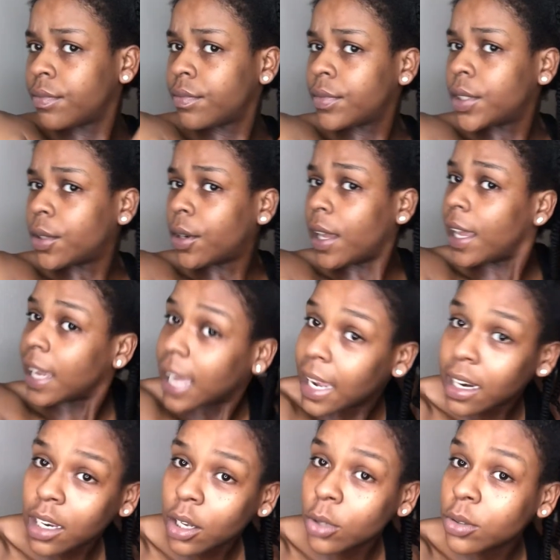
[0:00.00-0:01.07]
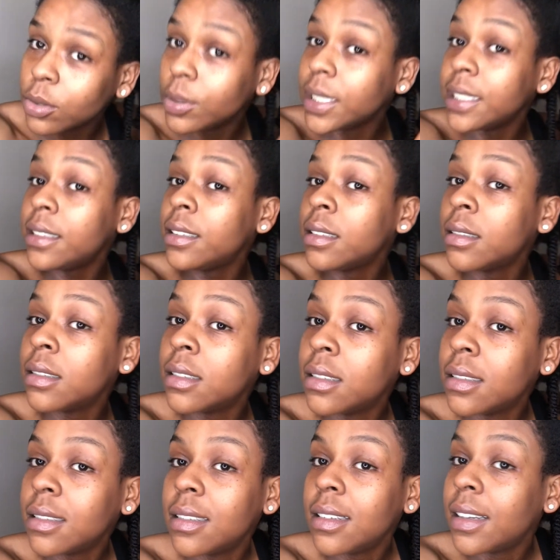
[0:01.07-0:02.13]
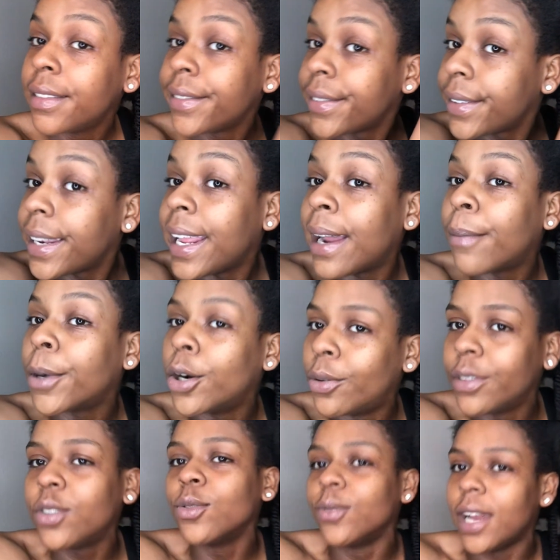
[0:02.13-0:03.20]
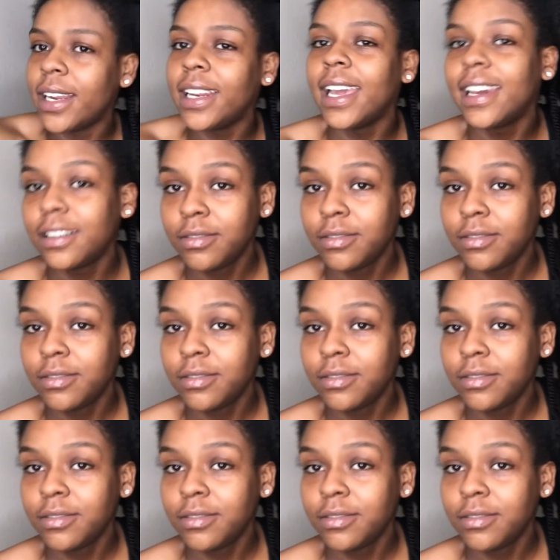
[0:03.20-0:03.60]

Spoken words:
So they ain't gotta go through this that I'm going through right now.